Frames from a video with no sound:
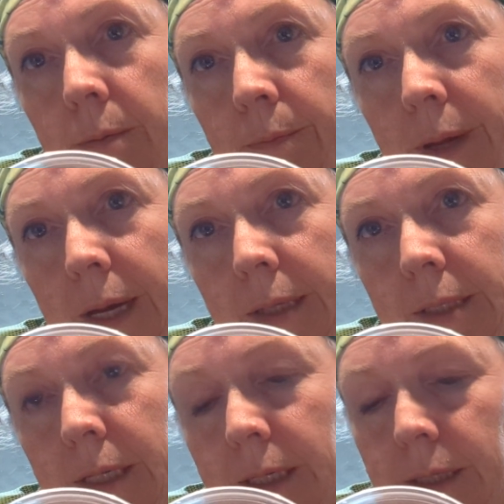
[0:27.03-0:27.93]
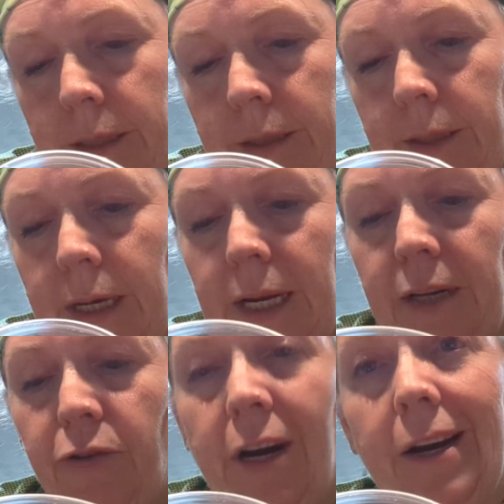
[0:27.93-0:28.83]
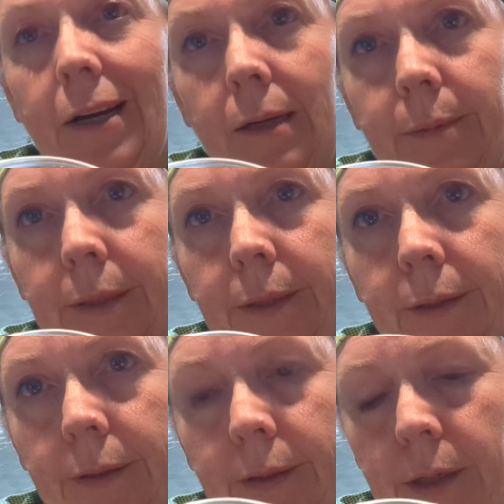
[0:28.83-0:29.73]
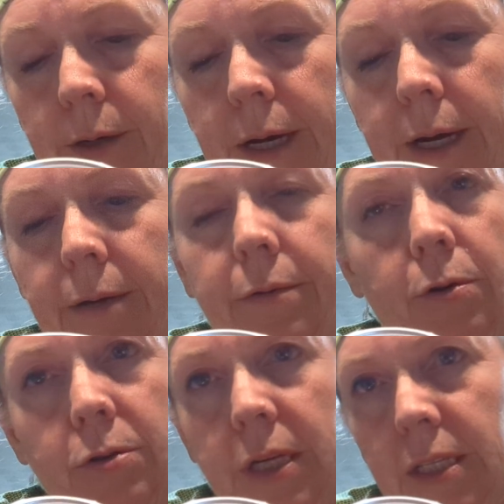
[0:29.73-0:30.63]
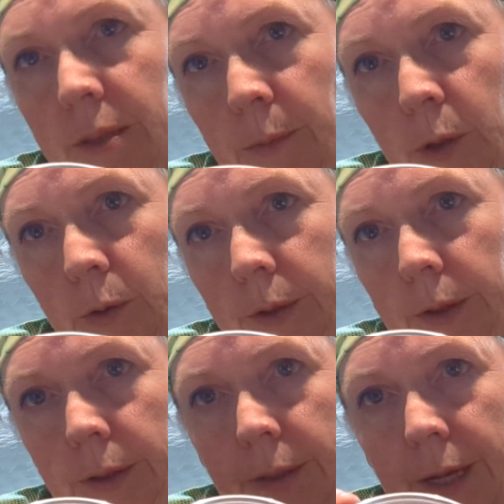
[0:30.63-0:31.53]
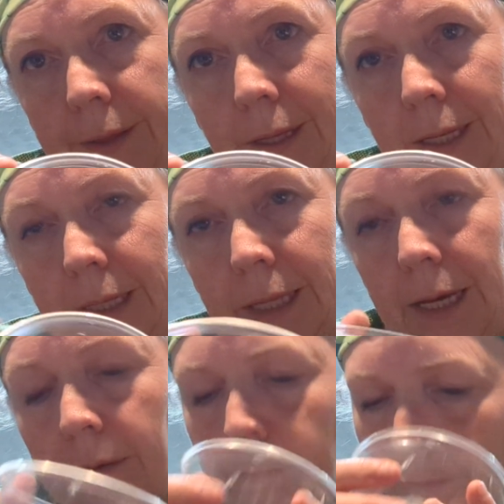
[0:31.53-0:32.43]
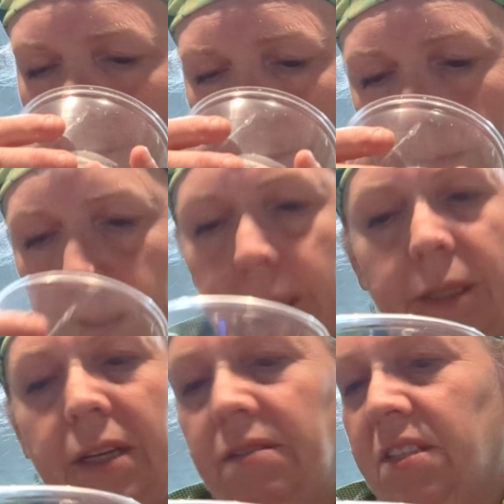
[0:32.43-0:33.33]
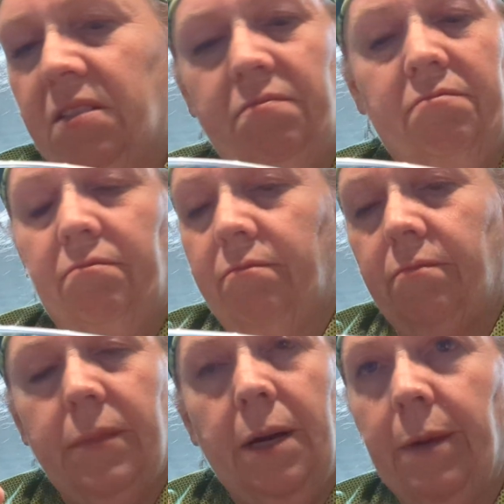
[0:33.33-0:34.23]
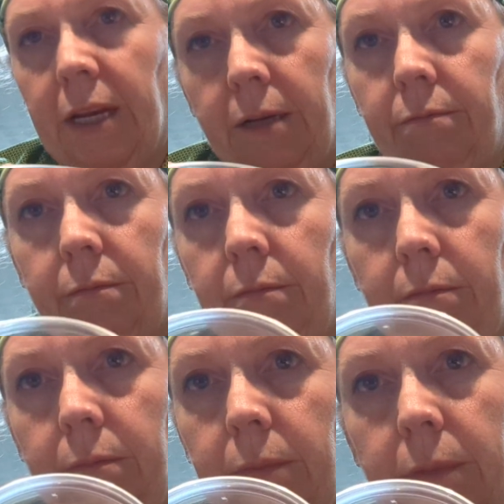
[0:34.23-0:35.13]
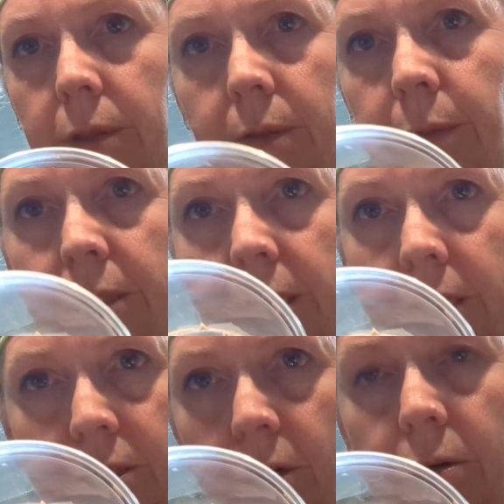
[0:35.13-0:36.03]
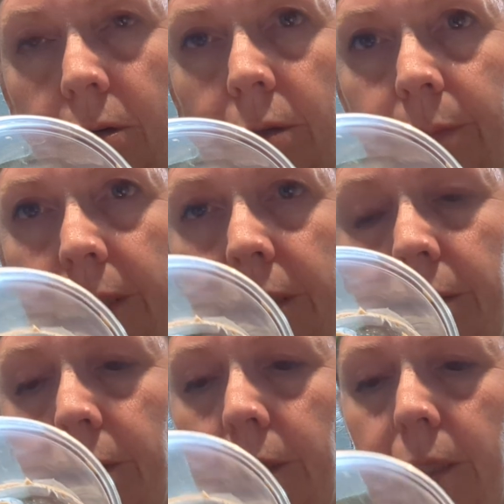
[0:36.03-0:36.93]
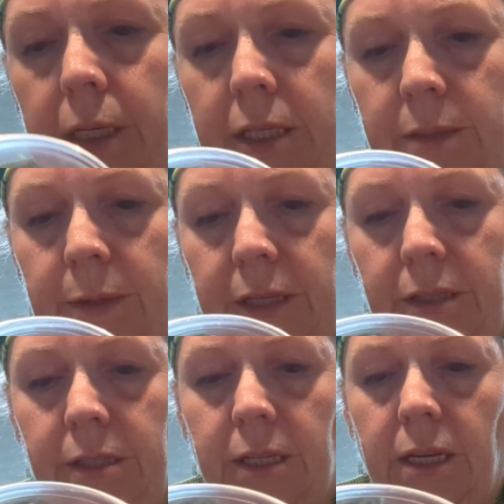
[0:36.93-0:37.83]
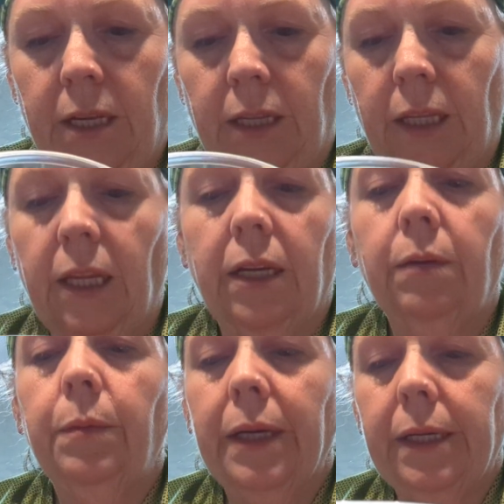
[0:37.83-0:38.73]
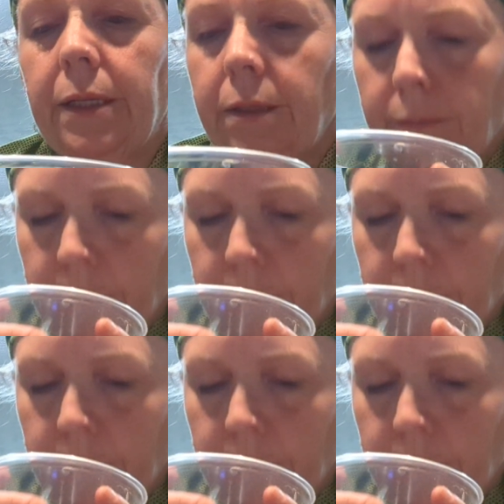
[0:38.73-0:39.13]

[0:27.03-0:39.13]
but it dried up. Okay, no signs of mold, nothing like that. It doesn't, I mean, it smells like a starter, but it smells a little bit,